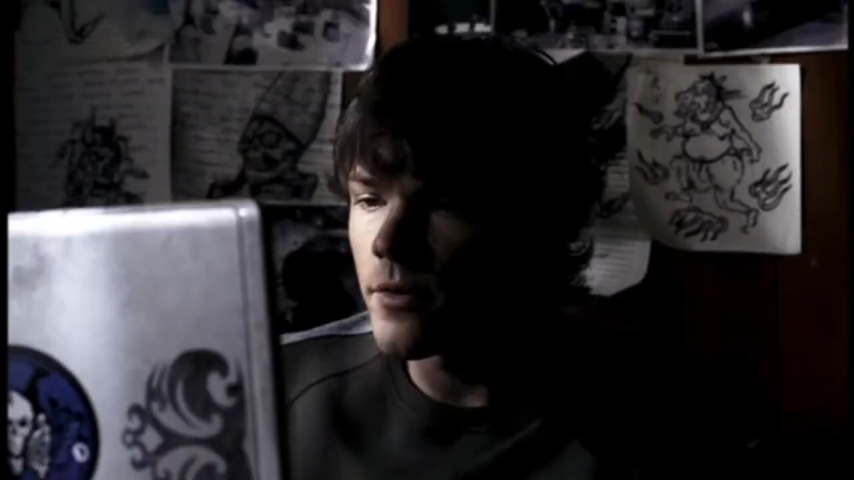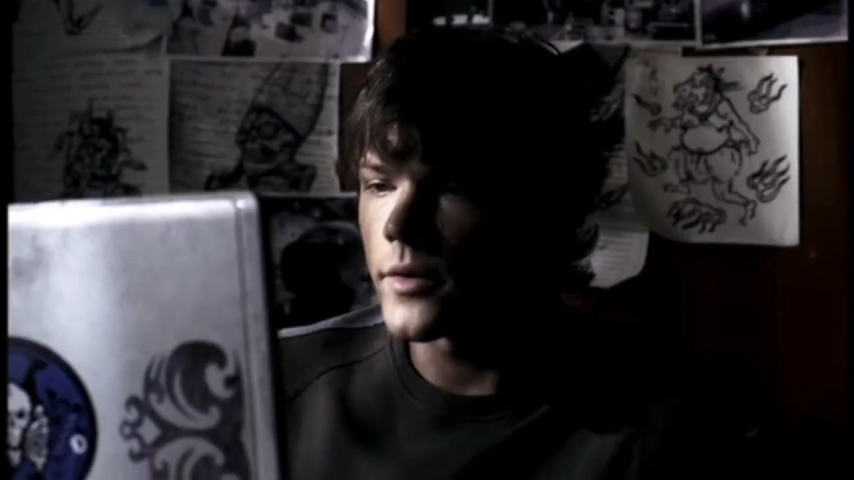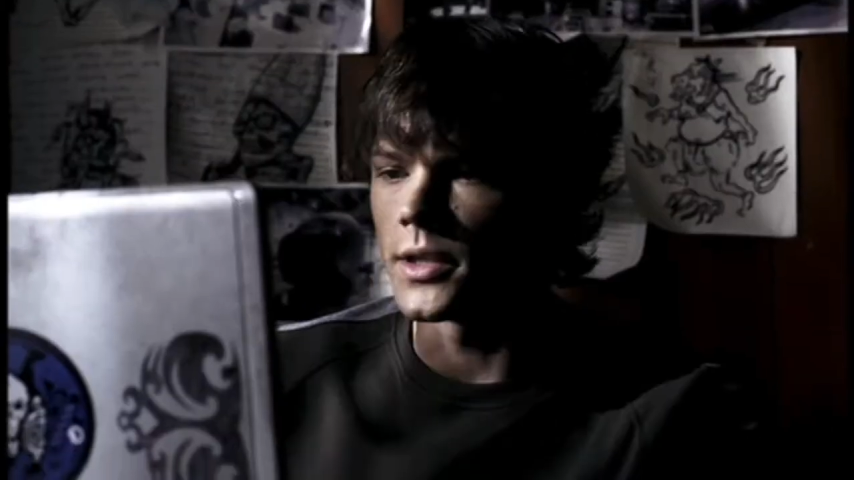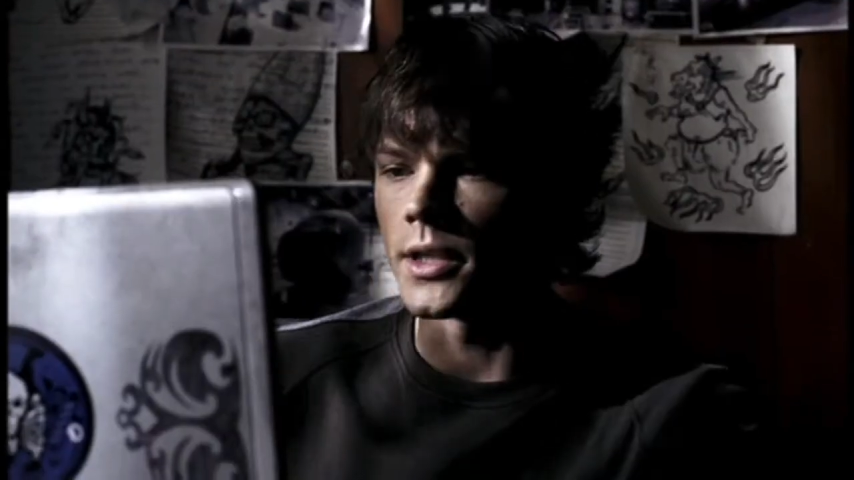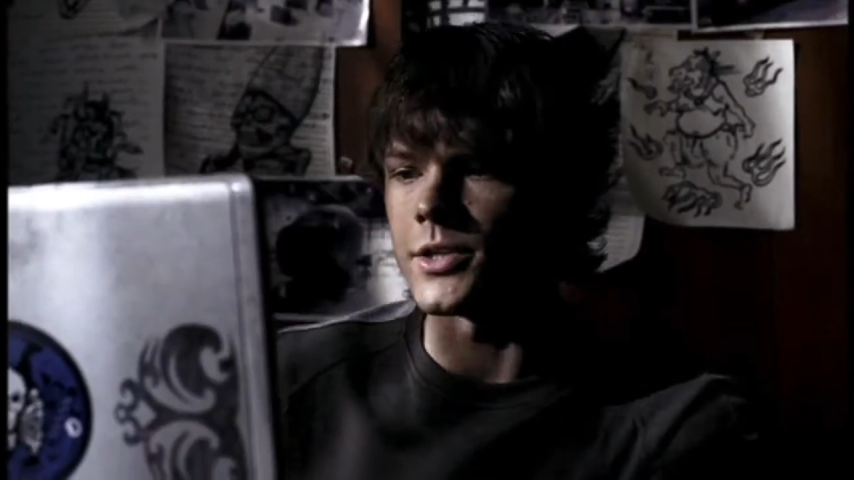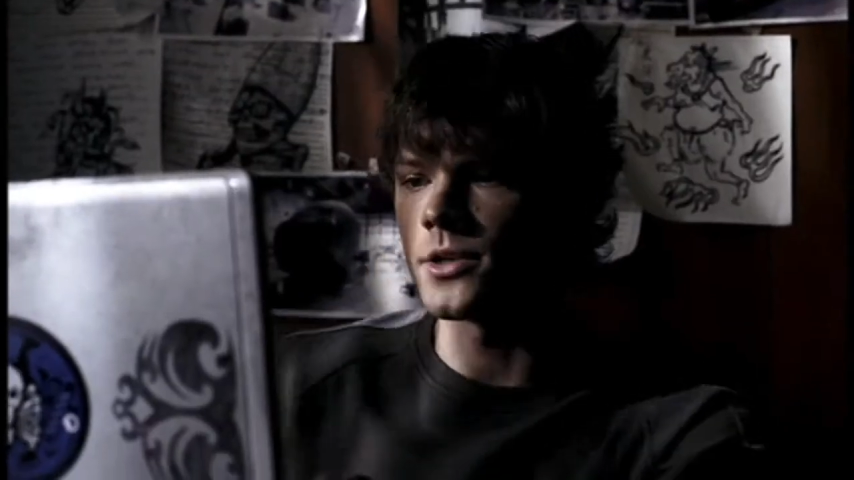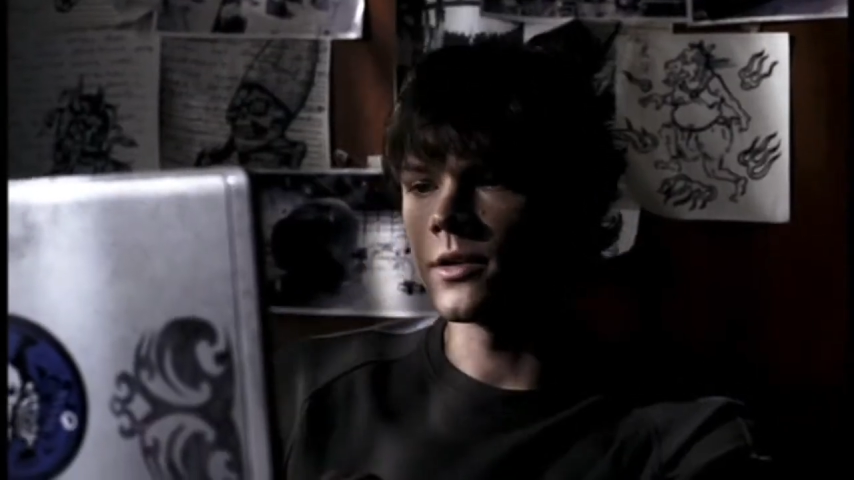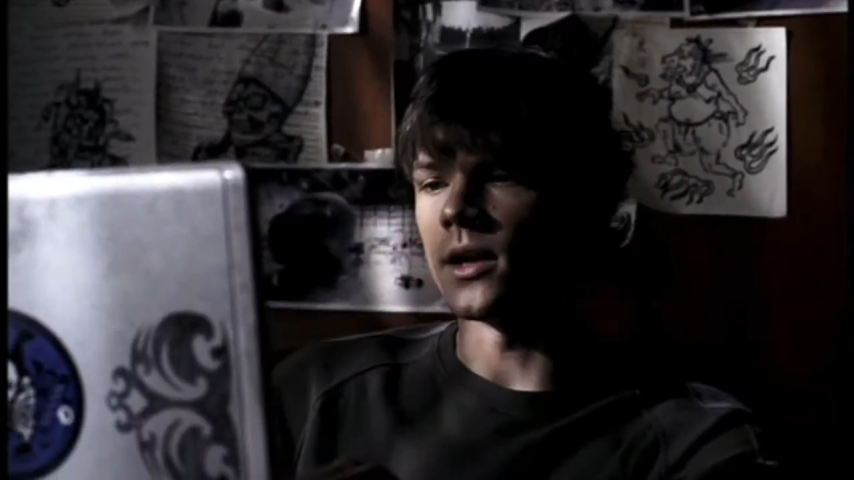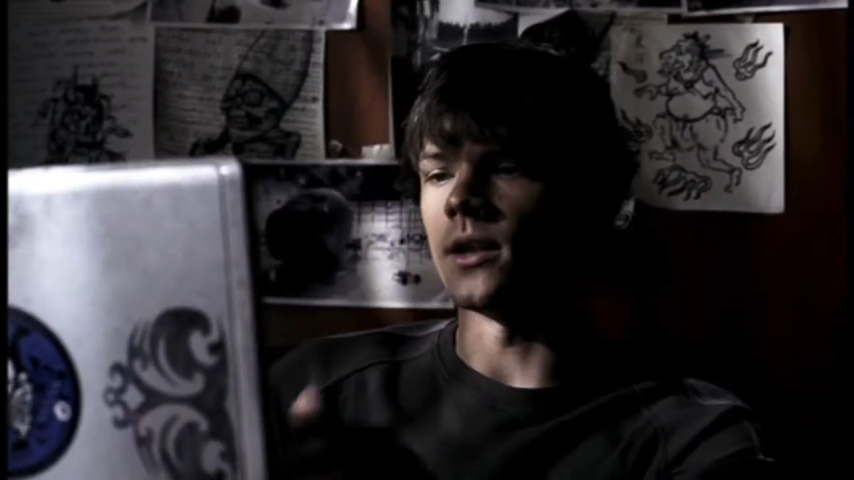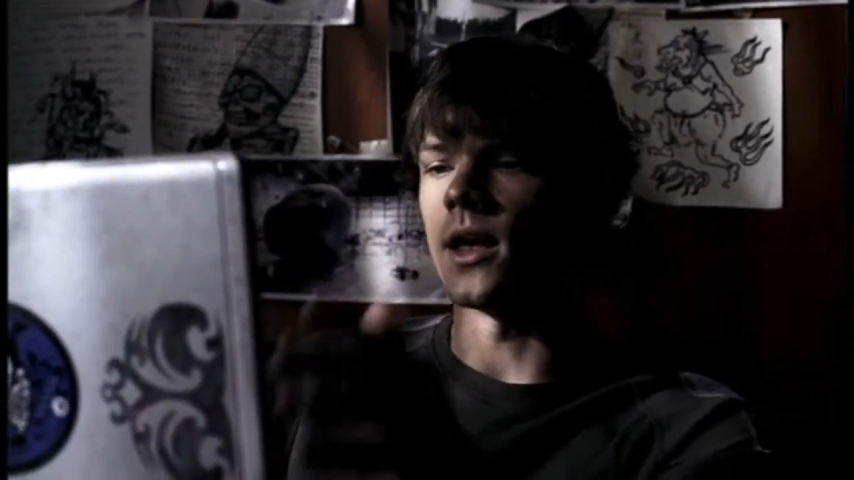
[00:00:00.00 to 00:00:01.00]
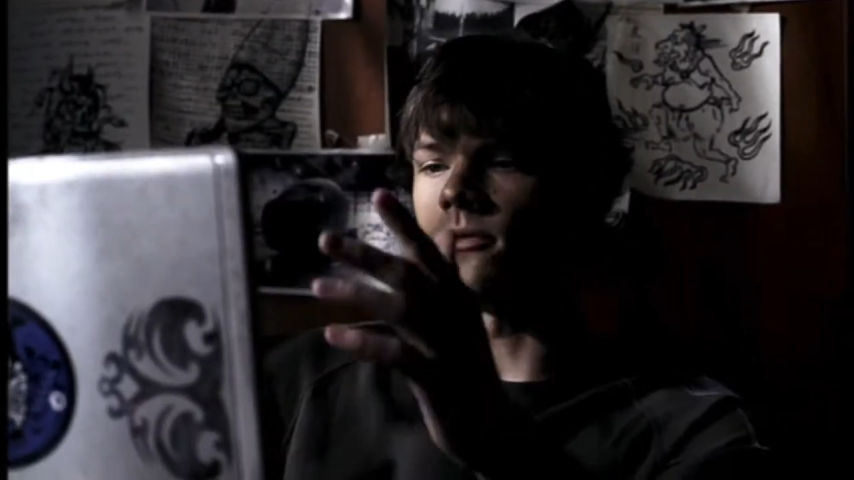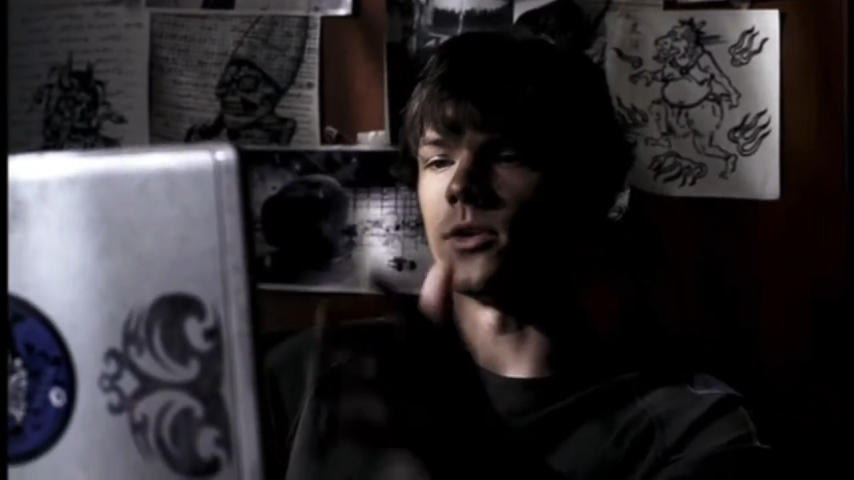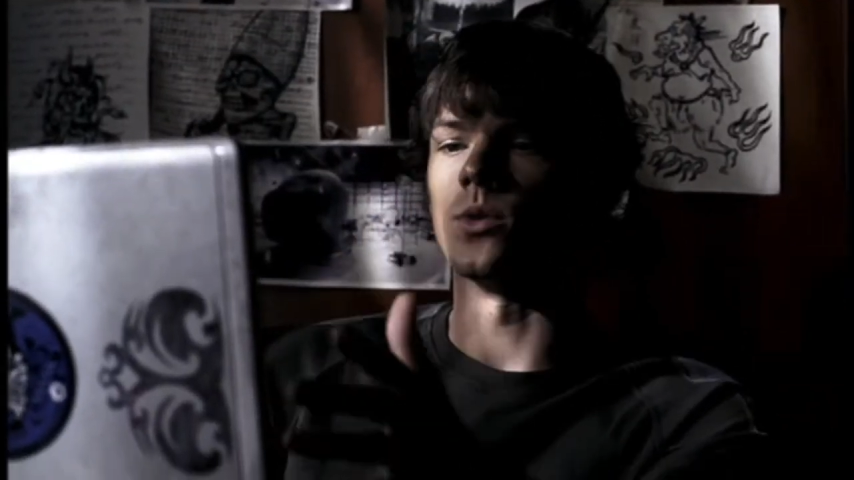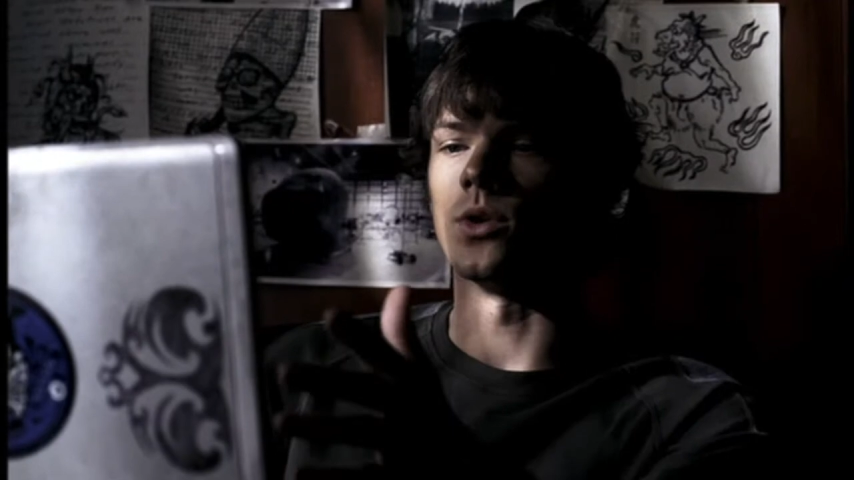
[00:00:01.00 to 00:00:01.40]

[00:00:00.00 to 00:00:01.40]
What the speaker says: Every religion and